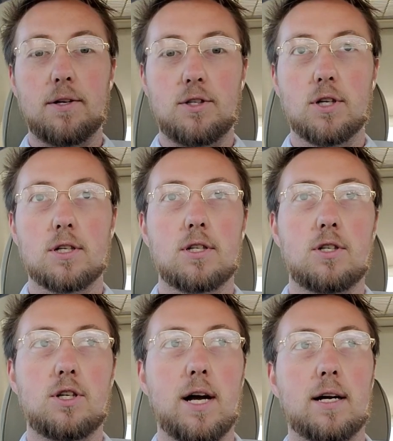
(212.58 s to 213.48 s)
Just
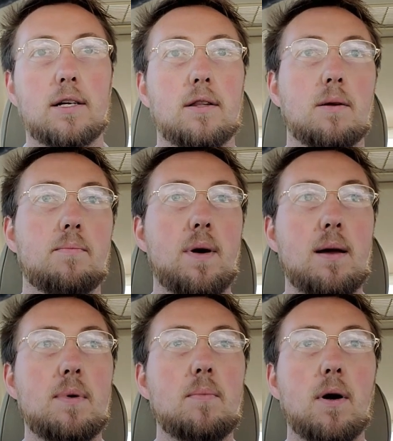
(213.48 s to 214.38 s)
checked the
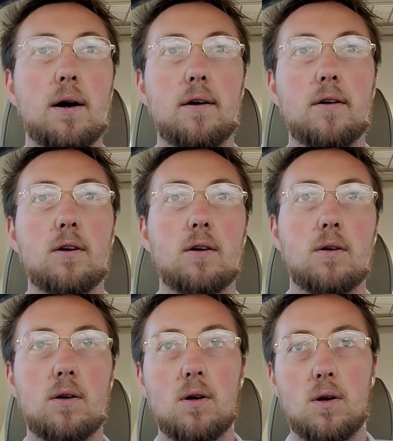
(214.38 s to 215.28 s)
baby monitor.
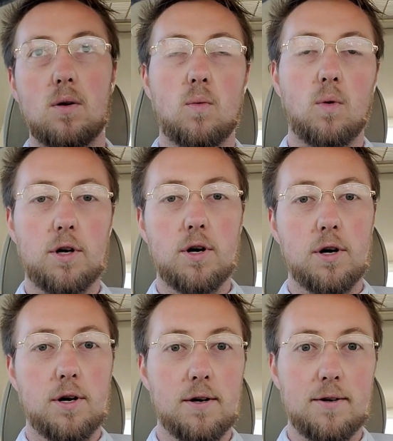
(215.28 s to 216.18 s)
We're
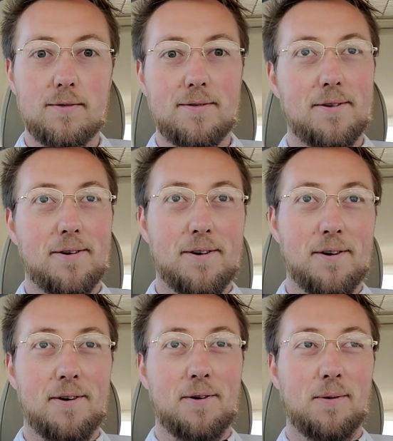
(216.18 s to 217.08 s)
good.
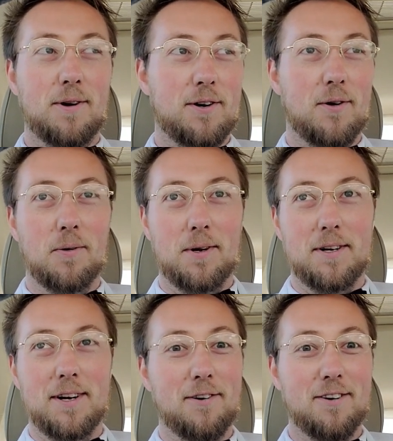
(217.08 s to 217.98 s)
Oh, we're
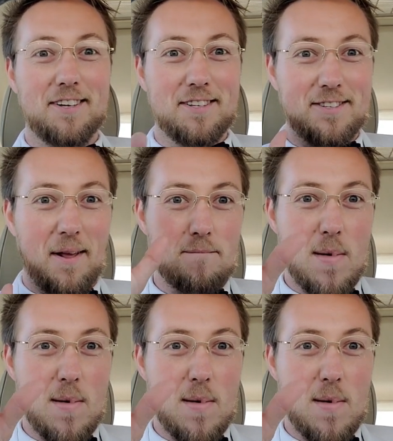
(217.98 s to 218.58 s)
golden. Here it is.